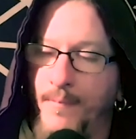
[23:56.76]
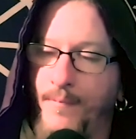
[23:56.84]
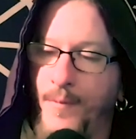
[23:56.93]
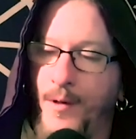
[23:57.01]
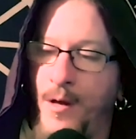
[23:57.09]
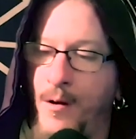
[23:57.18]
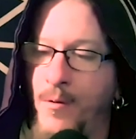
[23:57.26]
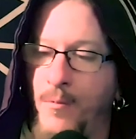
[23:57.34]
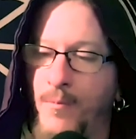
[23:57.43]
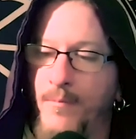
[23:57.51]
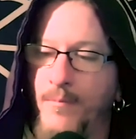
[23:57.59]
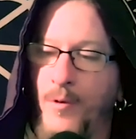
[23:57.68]
you
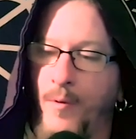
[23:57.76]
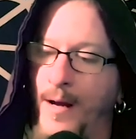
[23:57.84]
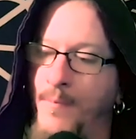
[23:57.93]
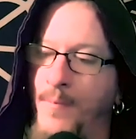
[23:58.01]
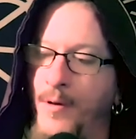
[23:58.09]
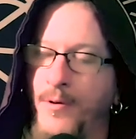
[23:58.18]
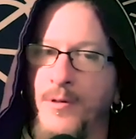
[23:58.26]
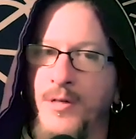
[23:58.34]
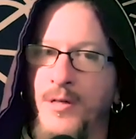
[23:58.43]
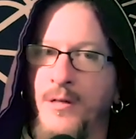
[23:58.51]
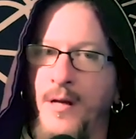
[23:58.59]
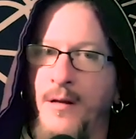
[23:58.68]
know, grandmothers
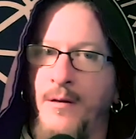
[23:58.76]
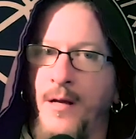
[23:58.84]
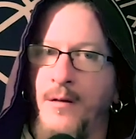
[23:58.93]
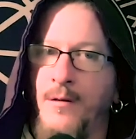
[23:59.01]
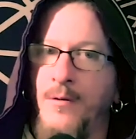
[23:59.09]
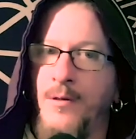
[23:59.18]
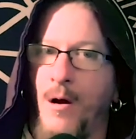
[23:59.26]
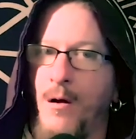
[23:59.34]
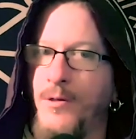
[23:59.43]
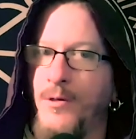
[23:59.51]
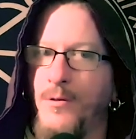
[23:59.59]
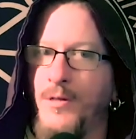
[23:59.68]
and, and, and
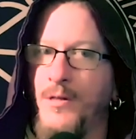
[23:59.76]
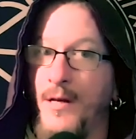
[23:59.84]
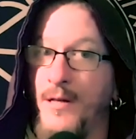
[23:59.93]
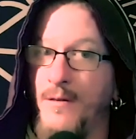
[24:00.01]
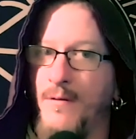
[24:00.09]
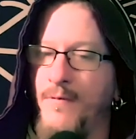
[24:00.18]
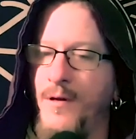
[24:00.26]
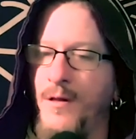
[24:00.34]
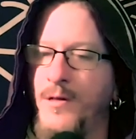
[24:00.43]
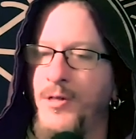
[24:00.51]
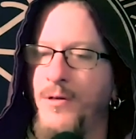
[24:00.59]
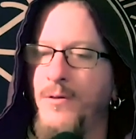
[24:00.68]
doctors and things of the
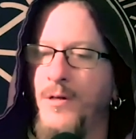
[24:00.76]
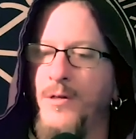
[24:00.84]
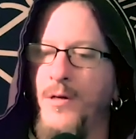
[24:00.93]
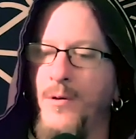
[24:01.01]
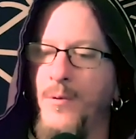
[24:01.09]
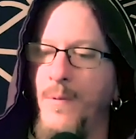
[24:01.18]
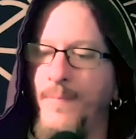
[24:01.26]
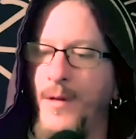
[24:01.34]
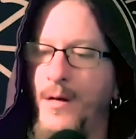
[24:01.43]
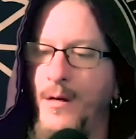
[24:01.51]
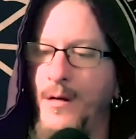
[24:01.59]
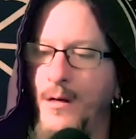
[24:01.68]
village could, could do.
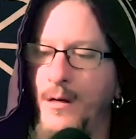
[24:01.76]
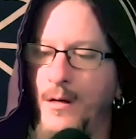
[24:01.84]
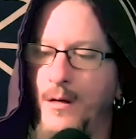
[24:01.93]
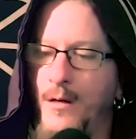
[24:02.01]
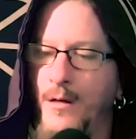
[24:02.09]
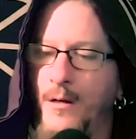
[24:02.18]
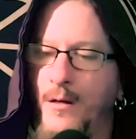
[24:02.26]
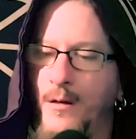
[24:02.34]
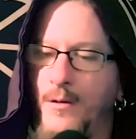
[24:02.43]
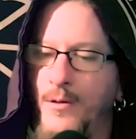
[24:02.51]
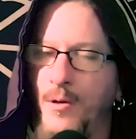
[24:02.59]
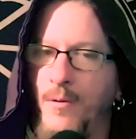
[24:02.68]

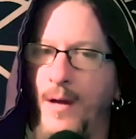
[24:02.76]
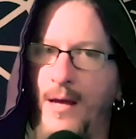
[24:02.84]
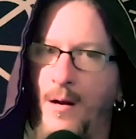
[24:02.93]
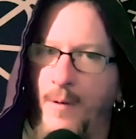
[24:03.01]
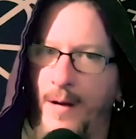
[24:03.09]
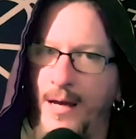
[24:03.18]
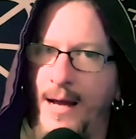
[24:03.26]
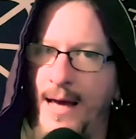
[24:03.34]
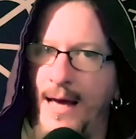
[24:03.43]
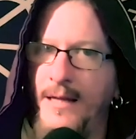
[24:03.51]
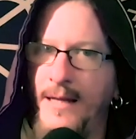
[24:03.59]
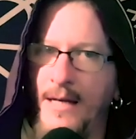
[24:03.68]
So, you know, again, had they